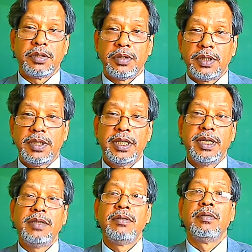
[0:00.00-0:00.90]

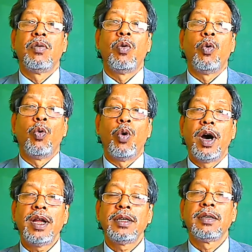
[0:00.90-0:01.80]
Did?
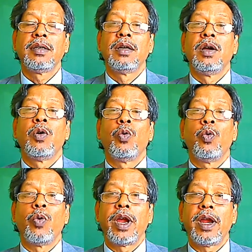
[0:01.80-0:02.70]
What?
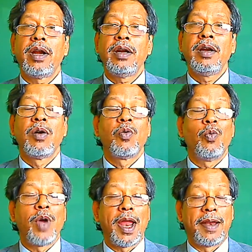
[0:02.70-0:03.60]
Where?
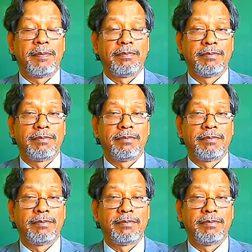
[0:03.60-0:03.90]
When?